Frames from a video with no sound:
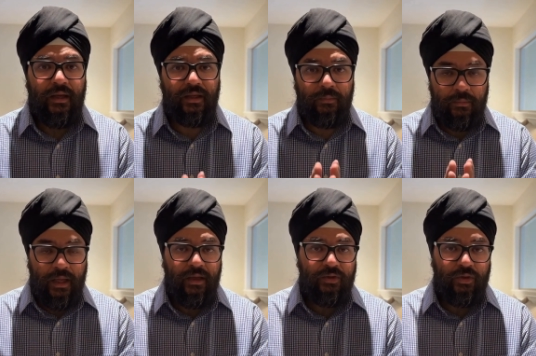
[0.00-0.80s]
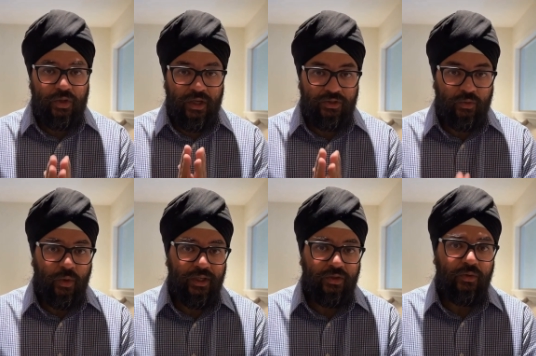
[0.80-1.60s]
compared to just
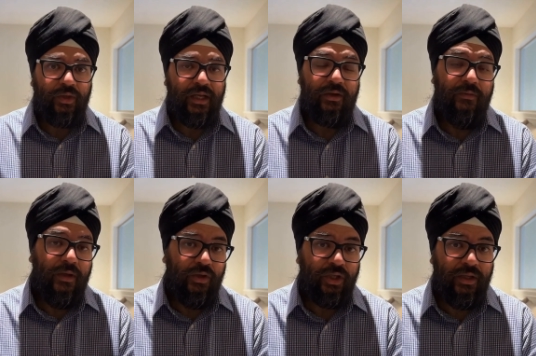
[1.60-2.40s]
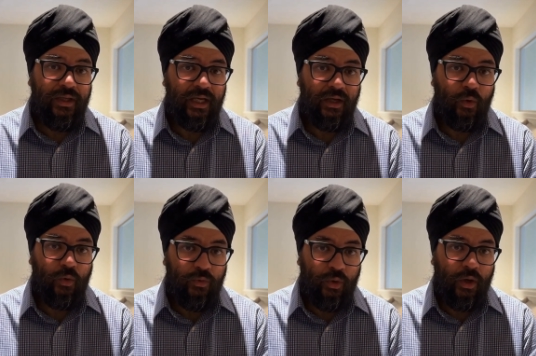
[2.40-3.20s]
22 days for the GTA
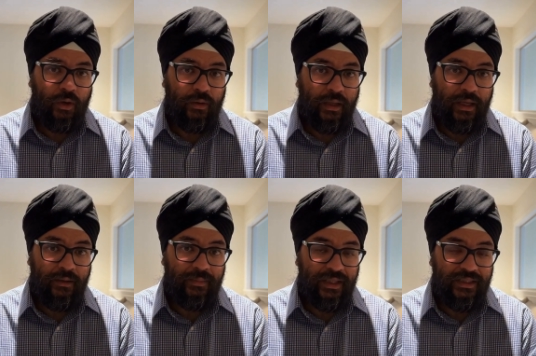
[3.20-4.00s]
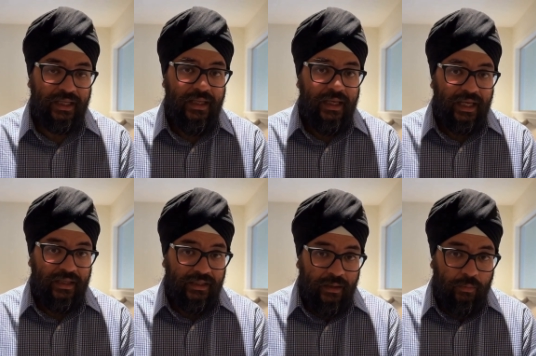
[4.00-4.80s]
overall. This
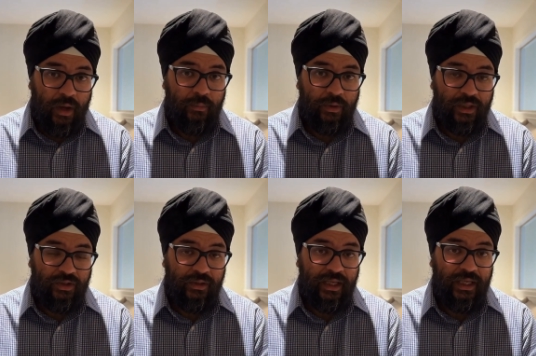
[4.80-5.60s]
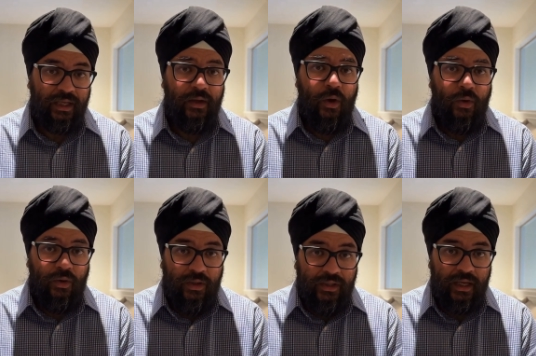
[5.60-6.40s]
indicates that properties are taking longer
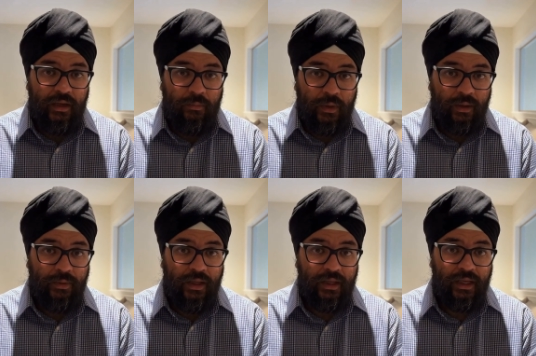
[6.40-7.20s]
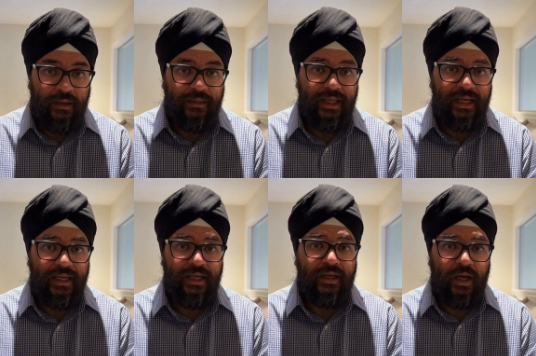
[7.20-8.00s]
to sell in Brampton than
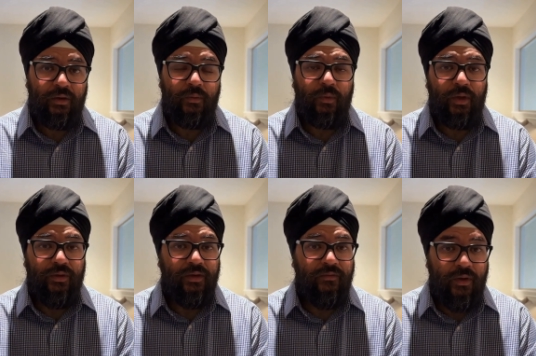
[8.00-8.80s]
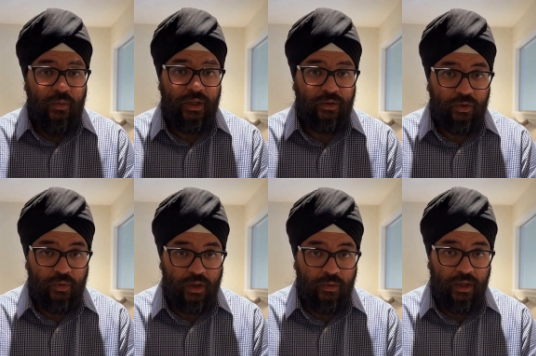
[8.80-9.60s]
in other parts of the Greater
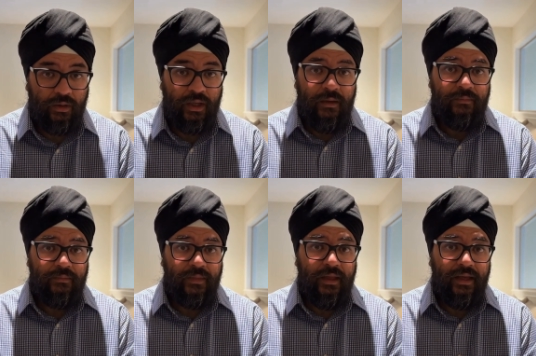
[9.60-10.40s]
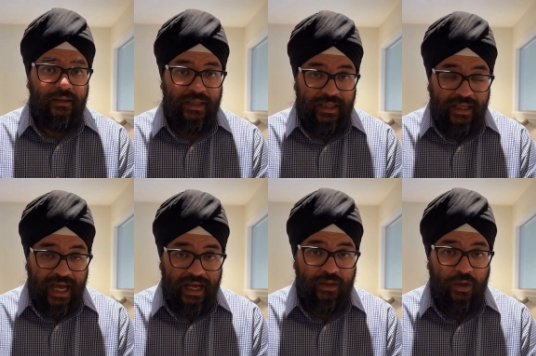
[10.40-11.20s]
Toronto Area.
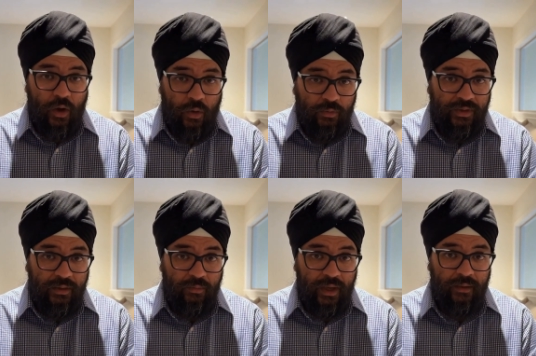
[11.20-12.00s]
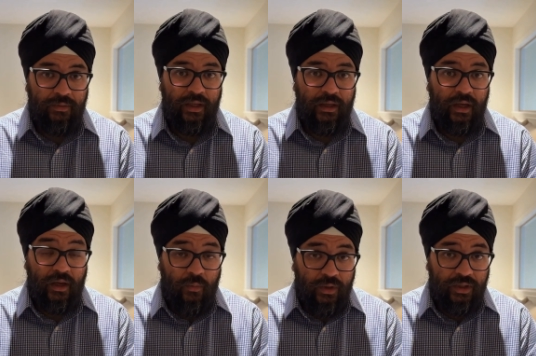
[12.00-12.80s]
Detached homes in Brampton,
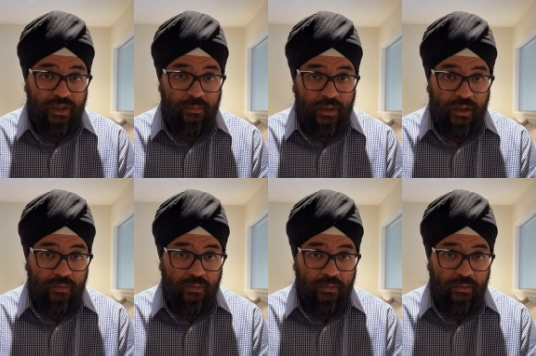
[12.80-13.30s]
which typically